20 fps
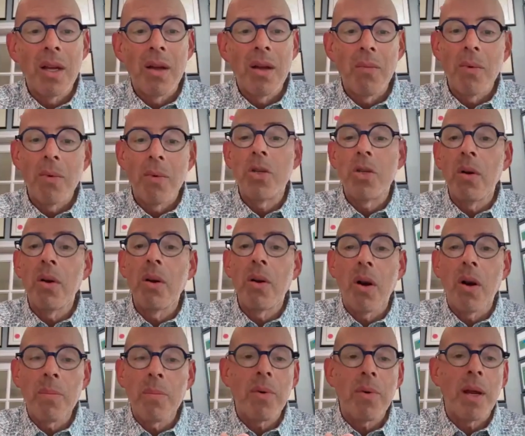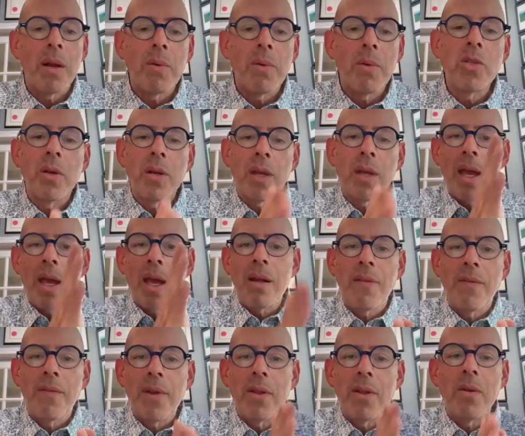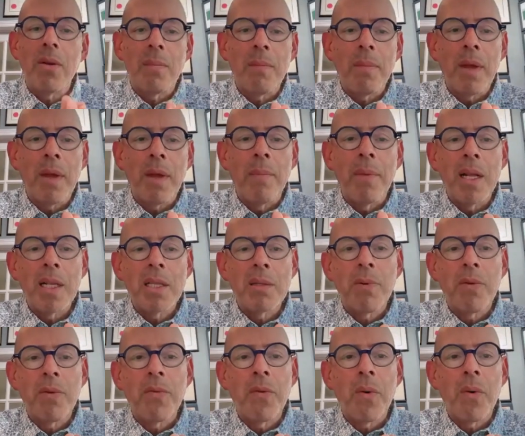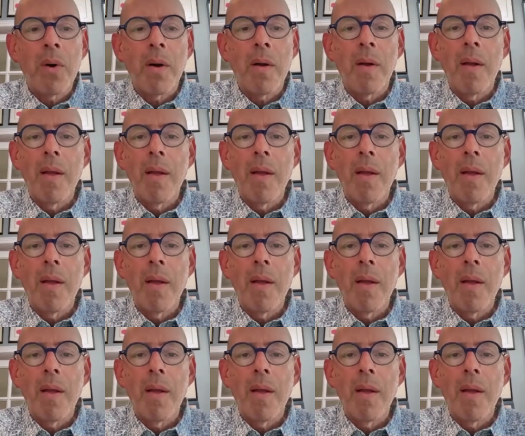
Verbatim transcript: which you incorporate, which you can't if you do it minutes before.